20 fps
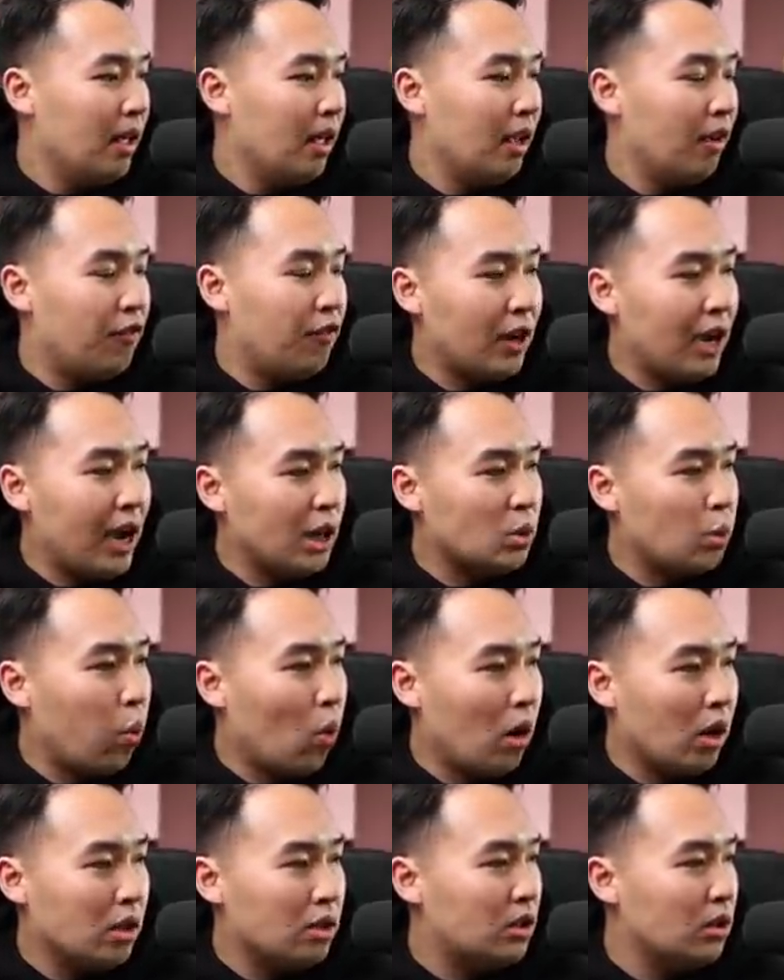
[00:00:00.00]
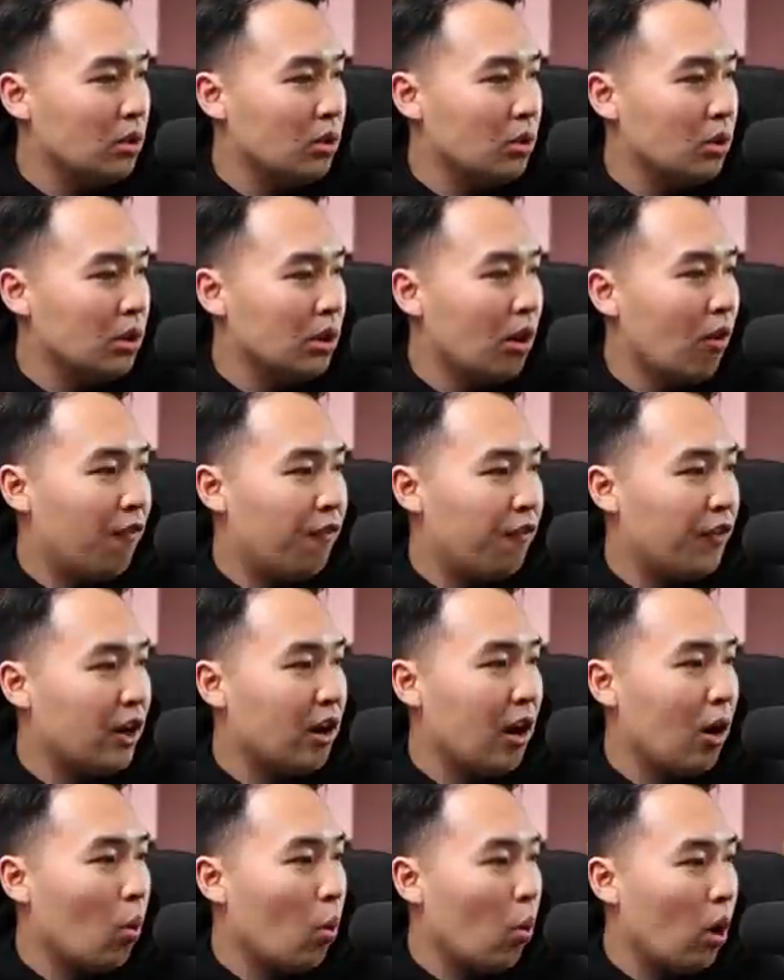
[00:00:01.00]
If you guys want to, you know,
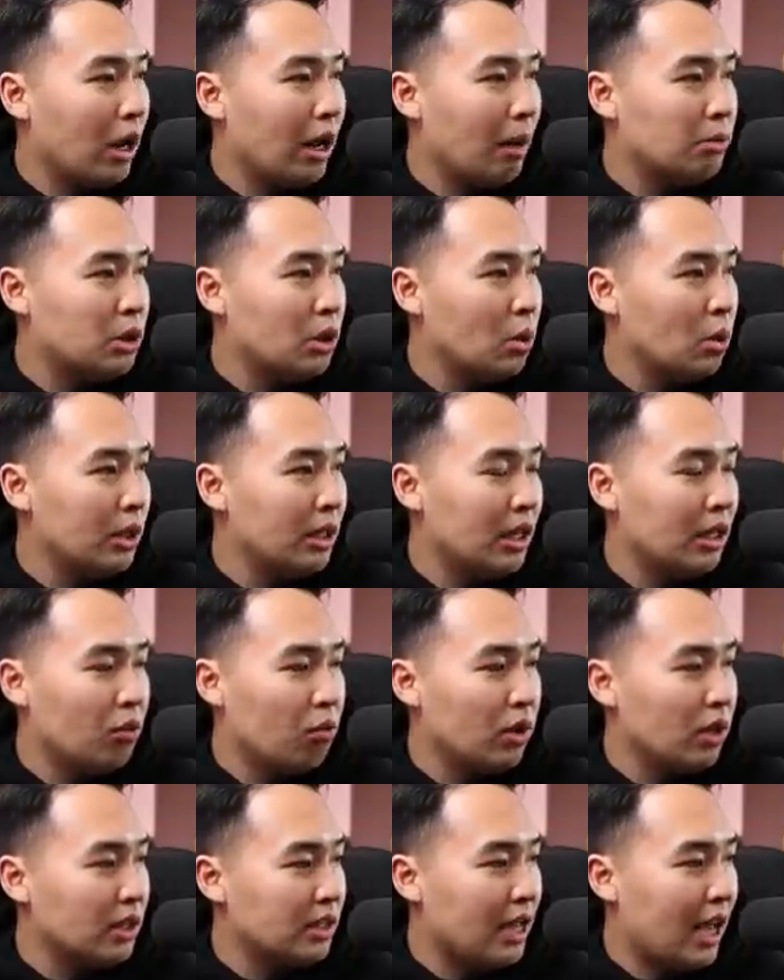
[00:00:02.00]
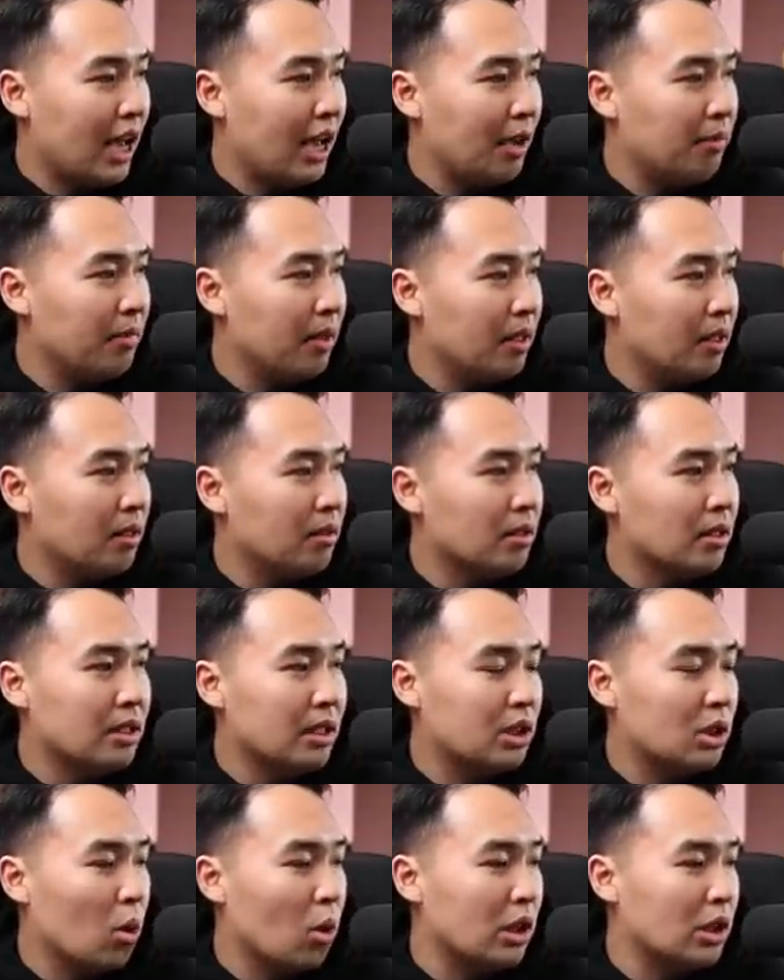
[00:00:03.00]
figure out what I'm doing in real time, the
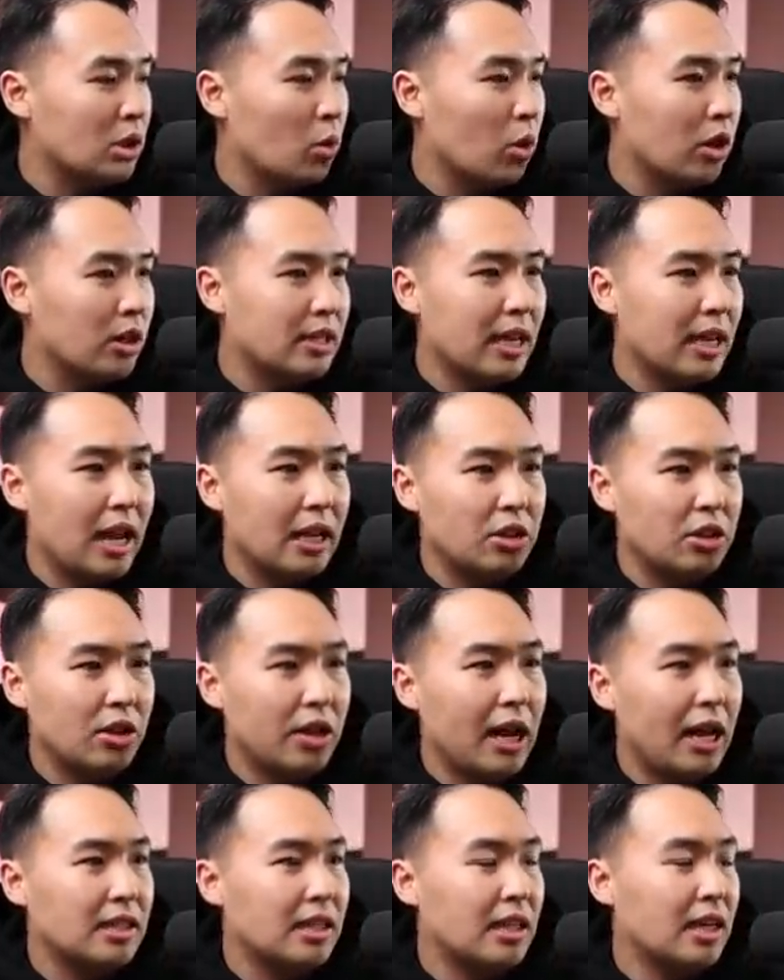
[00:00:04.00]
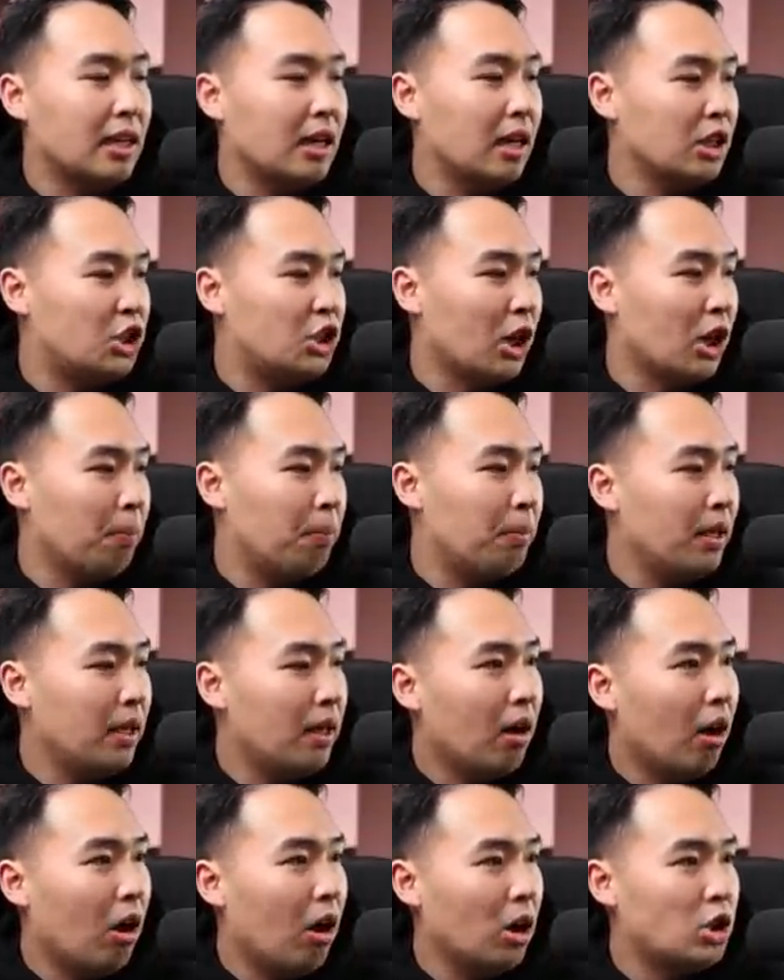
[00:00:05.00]
Discord is where it's at. You guys can uh, jump
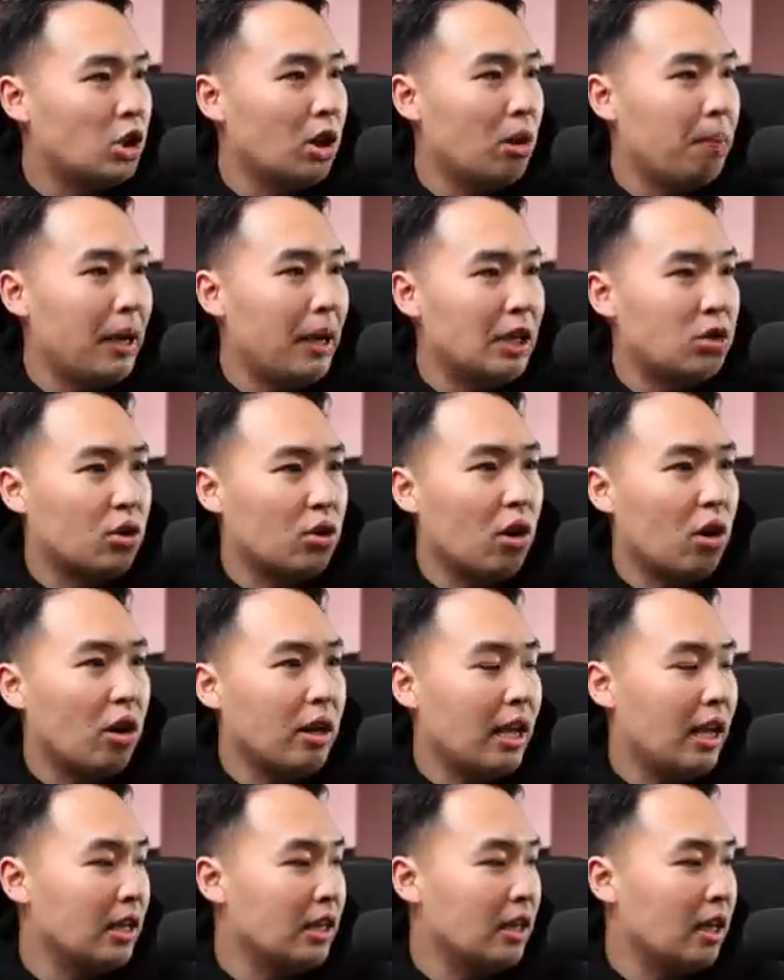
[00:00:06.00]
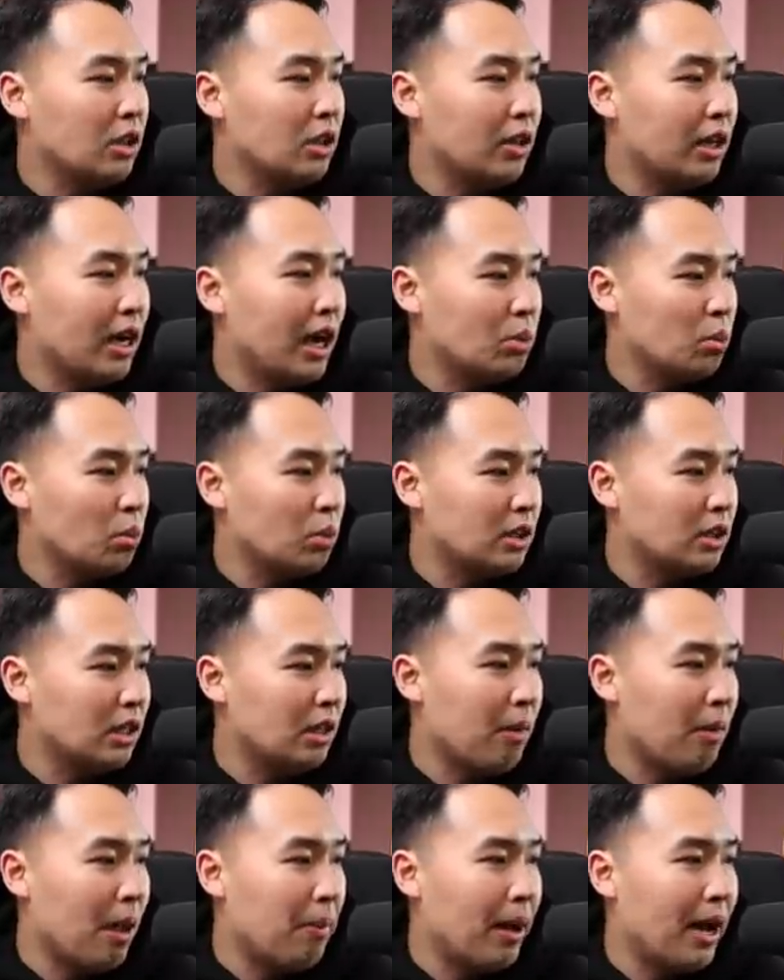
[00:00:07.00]
onto the Patreon and uh, you guys will
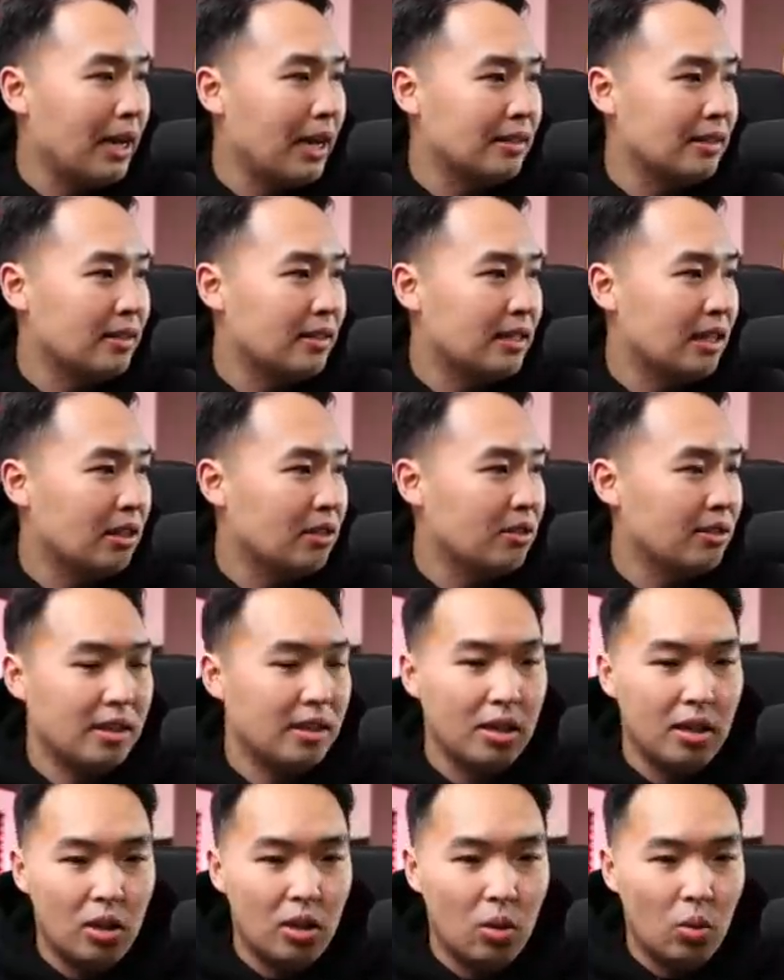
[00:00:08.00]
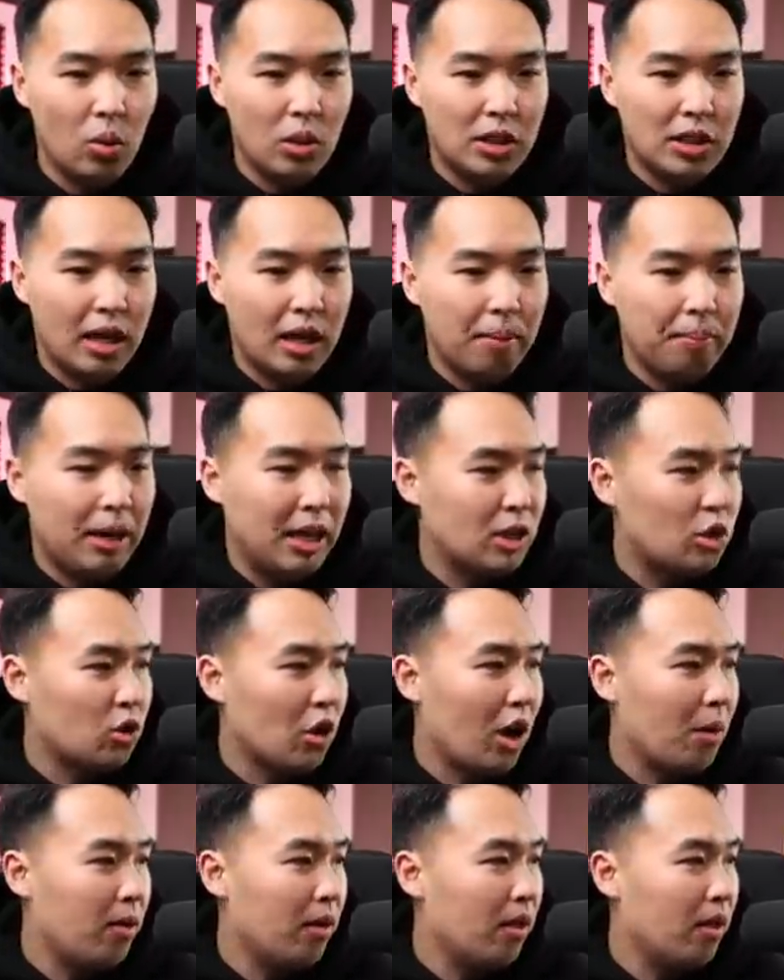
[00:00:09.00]
see my buys and sells, which um, I
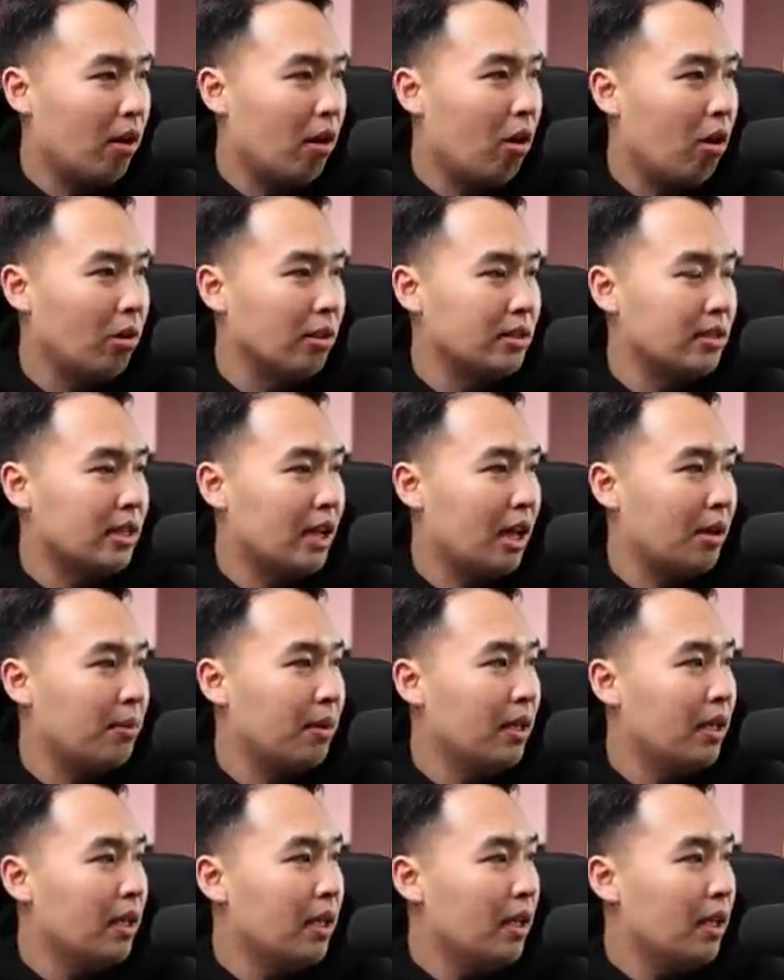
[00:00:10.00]
drop all the time.